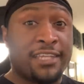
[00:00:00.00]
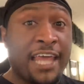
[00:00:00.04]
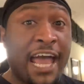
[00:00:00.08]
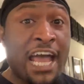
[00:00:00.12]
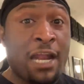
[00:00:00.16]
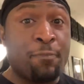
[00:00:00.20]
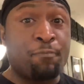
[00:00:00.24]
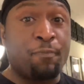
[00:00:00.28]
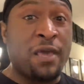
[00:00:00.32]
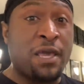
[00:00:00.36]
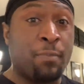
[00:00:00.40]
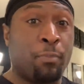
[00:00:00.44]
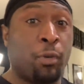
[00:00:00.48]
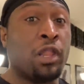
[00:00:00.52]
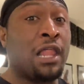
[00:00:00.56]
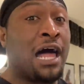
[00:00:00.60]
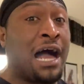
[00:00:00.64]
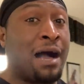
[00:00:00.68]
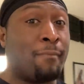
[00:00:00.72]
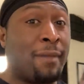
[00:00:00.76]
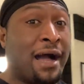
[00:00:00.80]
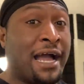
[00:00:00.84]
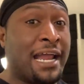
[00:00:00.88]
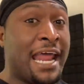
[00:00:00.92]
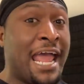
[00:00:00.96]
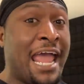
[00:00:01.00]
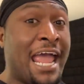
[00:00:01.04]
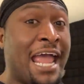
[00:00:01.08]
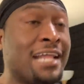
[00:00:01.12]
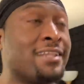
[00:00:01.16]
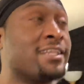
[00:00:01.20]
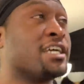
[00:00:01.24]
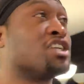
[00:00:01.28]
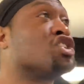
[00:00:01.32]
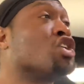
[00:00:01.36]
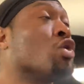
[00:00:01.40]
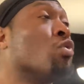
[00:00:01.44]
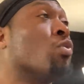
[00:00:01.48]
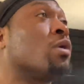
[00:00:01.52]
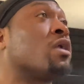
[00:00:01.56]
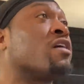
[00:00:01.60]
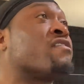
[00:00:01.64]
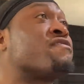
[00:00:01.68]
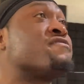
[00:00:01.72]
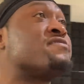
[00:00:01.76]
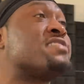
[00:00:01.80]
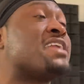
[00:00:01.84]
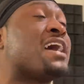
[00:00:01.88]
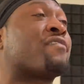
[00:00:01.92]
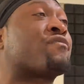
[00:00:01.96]
Dead people, I might add, that you would
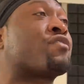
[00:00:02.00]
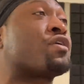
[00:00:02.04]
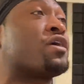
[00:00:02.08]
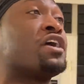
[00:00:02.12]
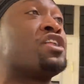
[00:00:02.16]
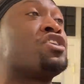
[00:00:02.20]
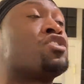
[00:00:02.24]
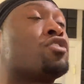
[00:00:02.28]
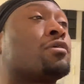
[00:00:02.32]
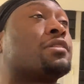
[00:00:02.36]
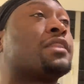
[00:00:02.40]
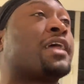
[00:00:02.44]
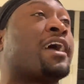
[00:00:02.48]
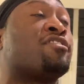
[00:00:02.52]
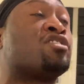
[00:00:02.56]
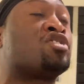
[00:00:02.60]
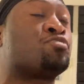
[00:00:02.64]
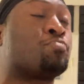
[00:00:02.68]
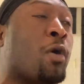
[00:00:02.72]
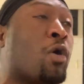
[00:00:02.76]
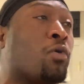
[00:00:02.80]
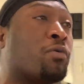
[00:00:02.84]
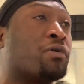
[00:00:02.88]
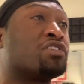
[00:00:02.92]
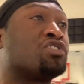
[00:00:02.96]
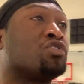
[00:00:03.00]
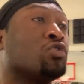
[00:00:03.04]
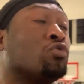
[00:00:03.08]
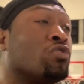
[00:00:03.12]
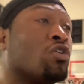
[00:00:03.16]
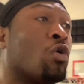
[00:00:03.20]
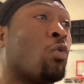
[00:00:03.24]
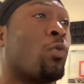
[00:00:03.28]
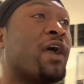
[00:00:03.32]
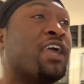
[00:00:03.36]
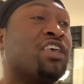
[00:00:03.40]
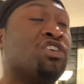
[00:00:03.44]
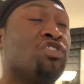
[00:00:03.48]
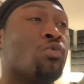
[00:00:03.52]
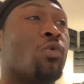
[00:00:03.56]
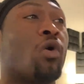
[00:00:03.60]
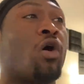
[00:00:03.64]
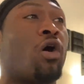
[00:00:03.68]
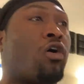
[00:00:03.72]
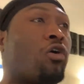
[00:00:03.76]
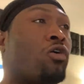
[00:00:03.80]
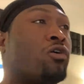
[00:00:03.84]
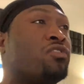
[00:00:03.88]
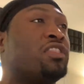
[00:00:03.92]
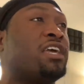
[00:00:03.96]
have never in your life spoken to the way you
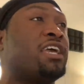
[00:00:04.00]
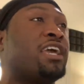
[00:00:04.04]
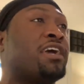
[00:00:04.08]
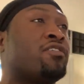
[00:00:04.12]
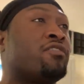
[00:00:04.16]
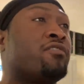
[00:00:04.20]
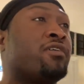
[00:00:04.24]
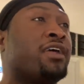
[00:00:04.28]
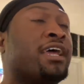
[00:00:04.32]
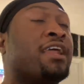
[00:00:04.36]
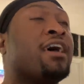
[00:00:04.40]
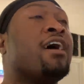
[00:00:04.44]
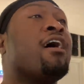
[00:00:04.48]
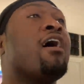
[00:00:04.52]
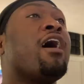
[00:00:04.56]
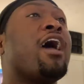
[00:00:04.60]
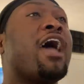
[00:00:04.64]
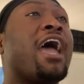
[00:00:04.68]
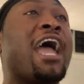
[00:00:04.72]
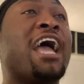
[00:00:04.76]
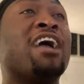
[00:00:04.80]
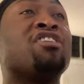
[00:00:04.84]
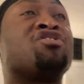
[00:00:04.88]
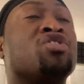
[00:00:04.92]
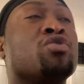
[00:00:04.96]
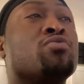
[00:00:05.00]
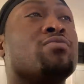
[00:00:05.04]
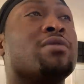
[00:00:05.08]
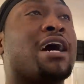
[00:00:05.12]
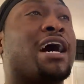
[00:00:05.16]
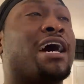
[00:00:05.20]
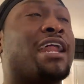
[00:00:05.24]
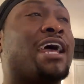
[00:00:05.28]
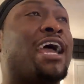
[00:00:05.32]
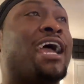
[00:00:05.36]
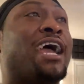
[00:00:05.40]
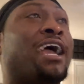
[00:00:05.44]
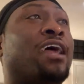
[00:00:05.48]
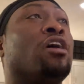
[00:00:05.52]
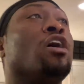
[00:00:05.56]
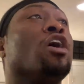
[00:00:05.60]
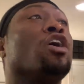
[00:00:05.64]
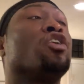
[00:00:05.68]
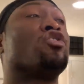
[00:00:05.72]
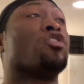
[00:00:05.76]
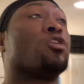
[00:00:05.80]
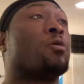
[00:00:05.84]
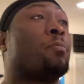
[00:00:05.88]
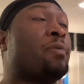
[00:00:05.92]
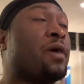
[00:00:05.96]
are on the internet had you not had
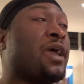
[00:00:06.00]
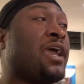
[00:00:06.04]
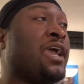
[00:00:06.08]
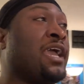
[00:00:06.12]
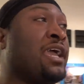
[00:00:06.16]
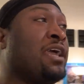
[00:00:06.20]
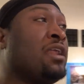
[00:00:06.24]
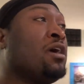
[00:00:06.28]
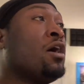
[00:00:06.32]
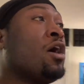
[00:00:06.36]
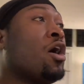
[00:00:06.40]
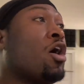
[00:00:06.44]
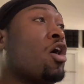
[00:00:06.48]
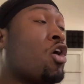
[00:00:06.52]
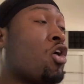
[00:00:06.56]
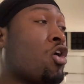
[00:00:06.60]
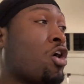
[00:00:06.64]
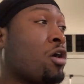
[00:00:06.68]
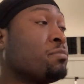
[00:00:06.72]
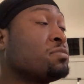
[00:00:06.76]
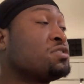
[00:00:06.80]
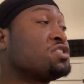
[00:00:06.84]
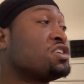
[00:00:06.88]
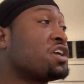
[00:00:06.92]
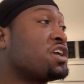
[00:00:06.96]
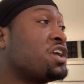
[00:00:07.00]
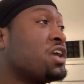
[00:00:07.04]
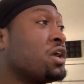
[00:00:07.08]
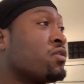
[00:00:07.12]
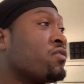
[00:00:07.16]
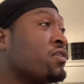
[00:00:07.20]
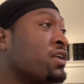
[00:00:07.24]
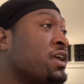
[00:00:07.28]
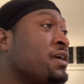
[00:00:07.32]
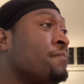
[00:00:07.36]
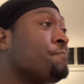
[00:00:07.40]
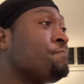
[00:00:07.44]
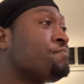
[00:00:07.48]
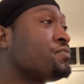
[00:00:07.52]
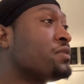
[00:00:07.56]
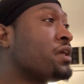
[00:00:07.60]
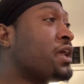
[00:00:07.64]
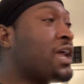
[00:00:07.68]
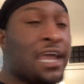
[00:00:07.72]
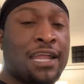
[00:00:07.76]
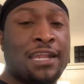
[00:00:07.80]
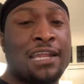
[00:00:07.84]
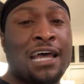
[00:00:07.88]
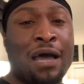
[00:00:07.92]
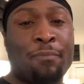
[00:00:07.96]
your paid on security
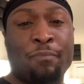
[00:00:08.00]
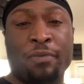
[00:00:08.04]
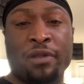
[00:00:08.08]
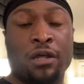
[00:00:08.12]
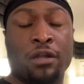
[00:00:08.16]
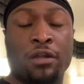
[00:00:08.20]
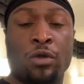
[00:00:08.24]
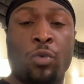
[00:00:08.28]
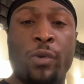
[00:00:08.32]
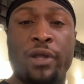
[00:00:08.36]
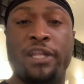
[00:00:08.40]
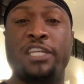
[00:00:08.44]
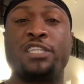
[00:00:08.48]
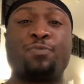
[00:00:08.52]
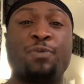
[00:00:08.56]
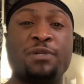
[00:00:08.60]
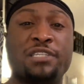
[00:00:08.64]
and not been under witness